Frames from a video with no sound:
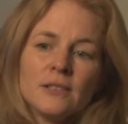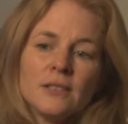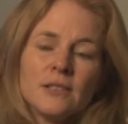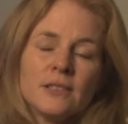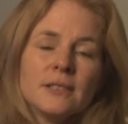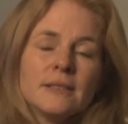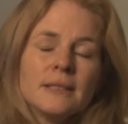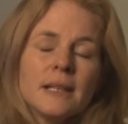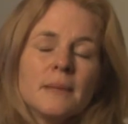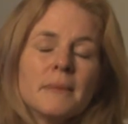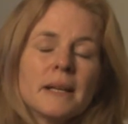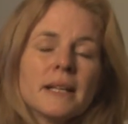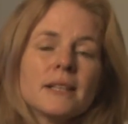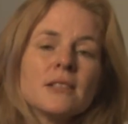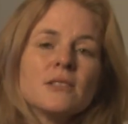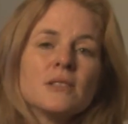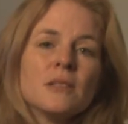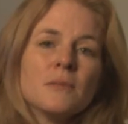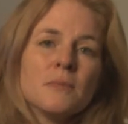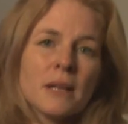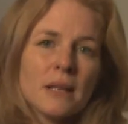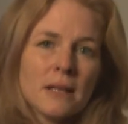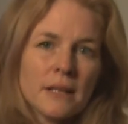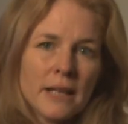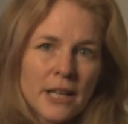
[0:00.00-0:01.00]
systemic
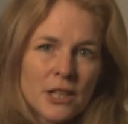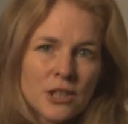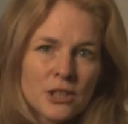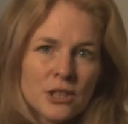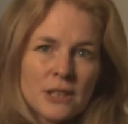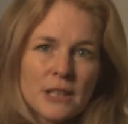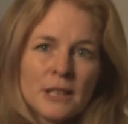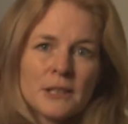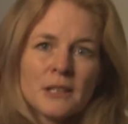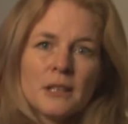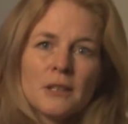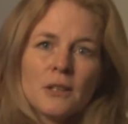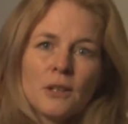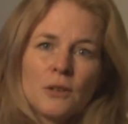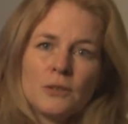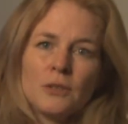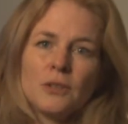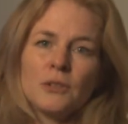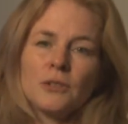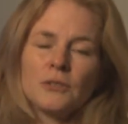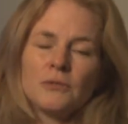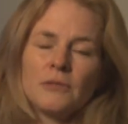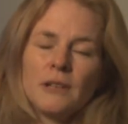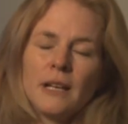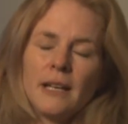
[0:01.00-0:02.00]
stimulation that the low
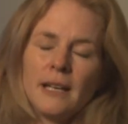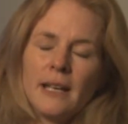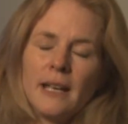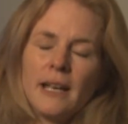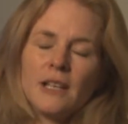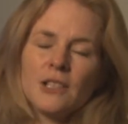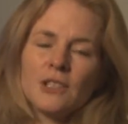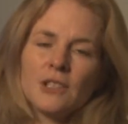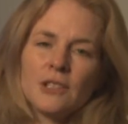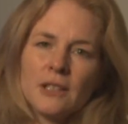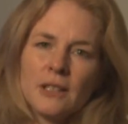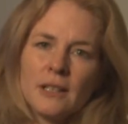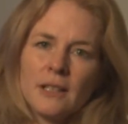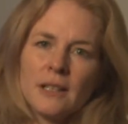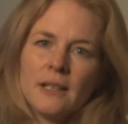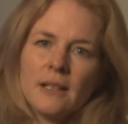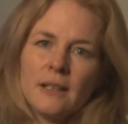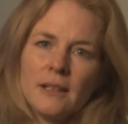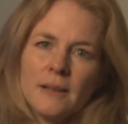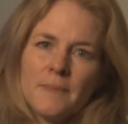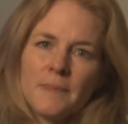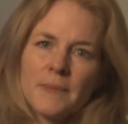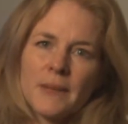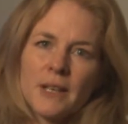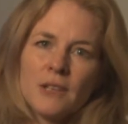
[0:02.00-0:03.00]
dose radiation
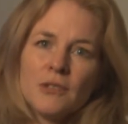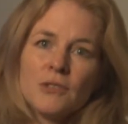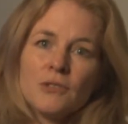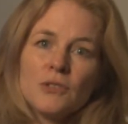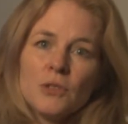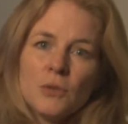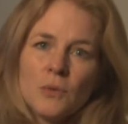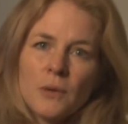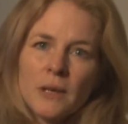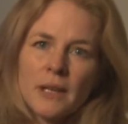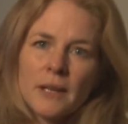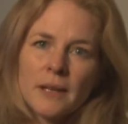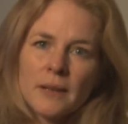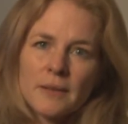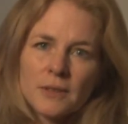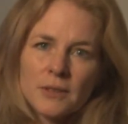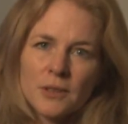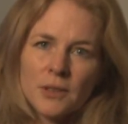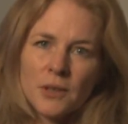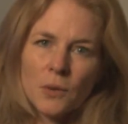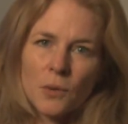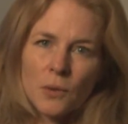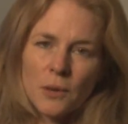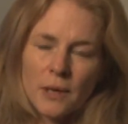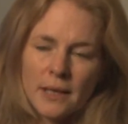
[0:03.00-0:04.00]
um, is doing
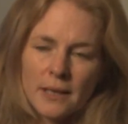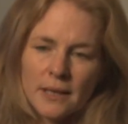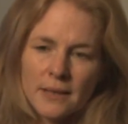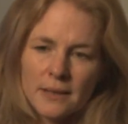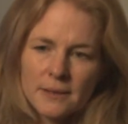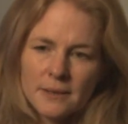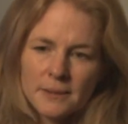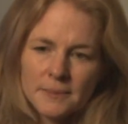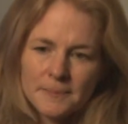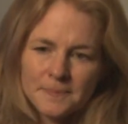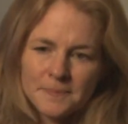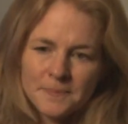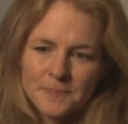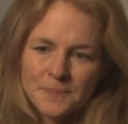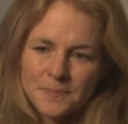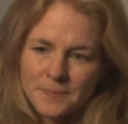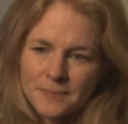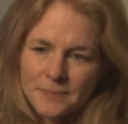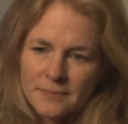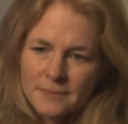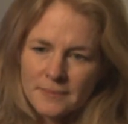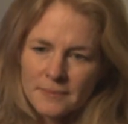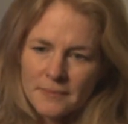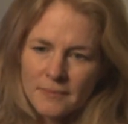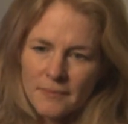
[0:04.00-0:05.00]
to the organism.
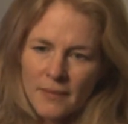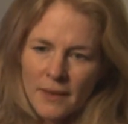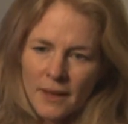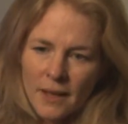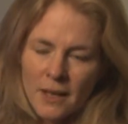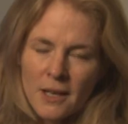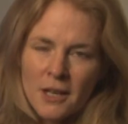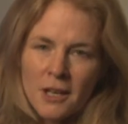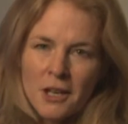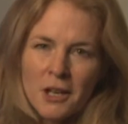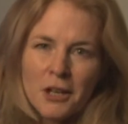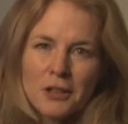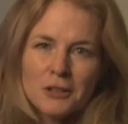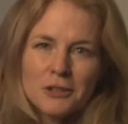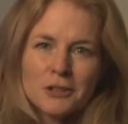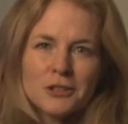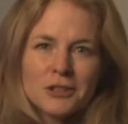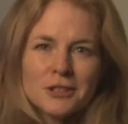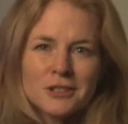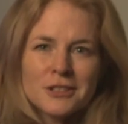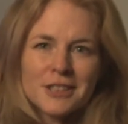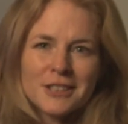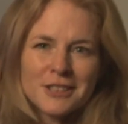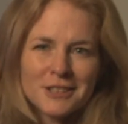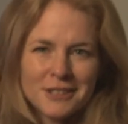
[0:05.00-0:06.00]
So
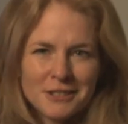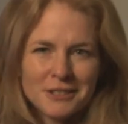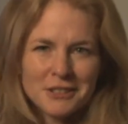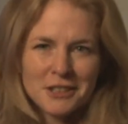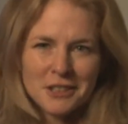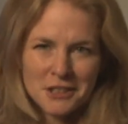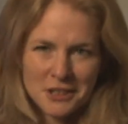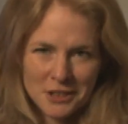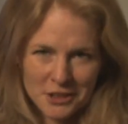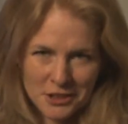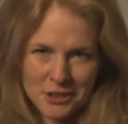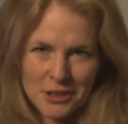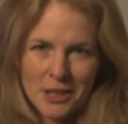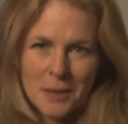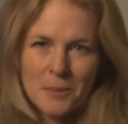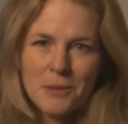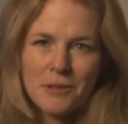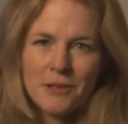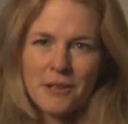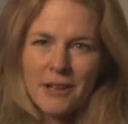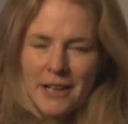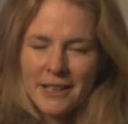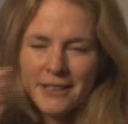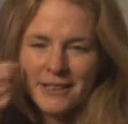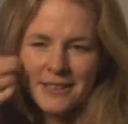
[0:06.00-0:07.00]
just, to just to
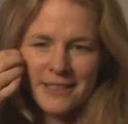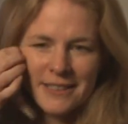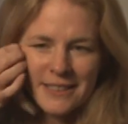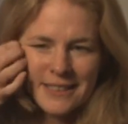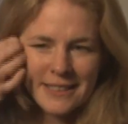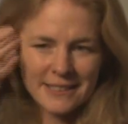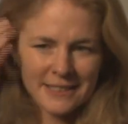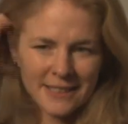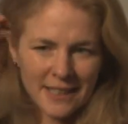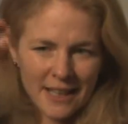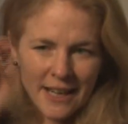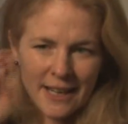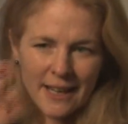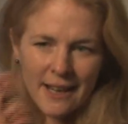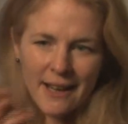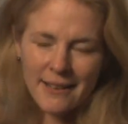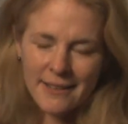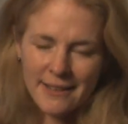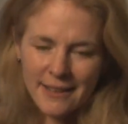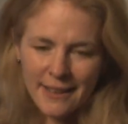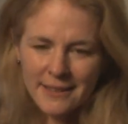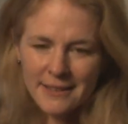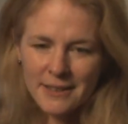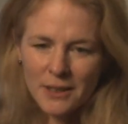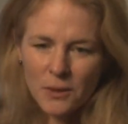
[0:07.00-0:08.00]
summarize this, I, I
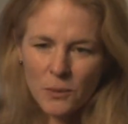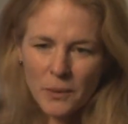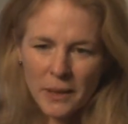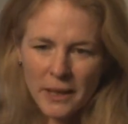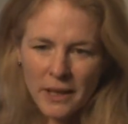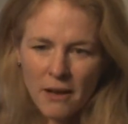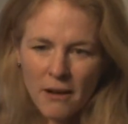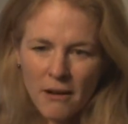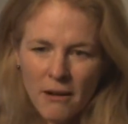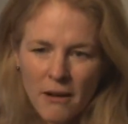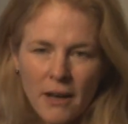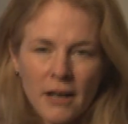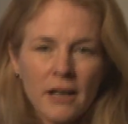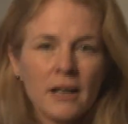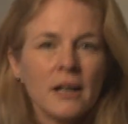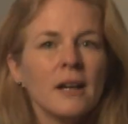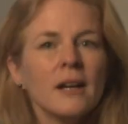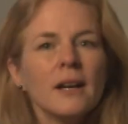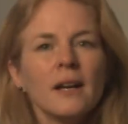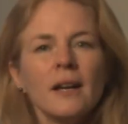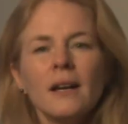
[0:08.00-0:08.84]
think that we are,